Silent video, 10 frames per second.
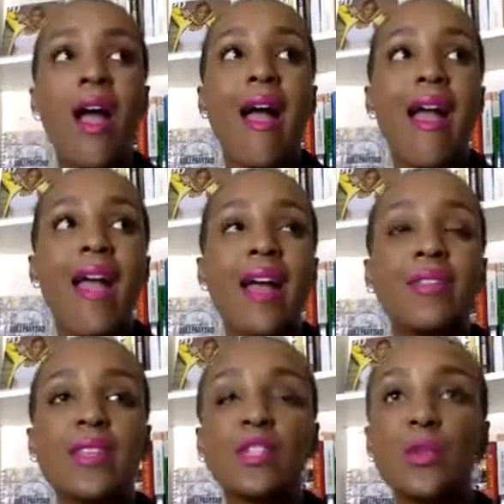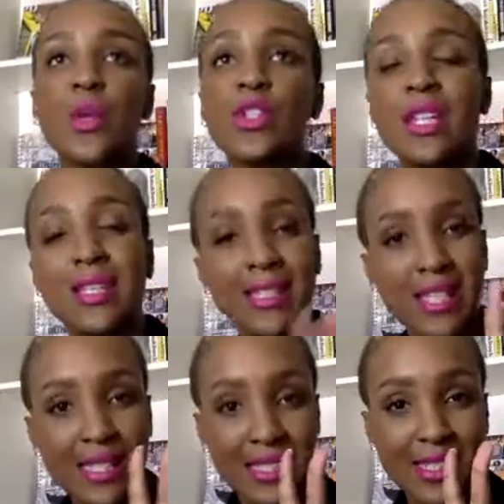And this person,
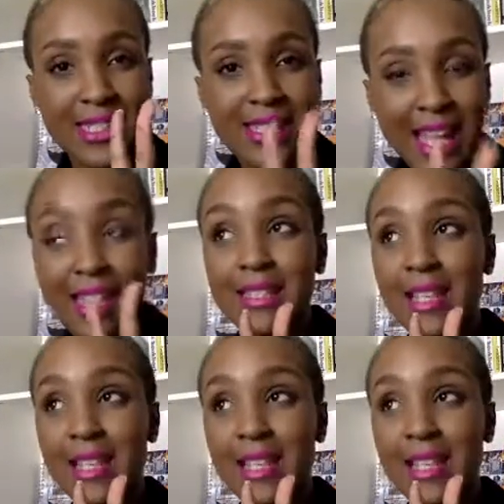this is the second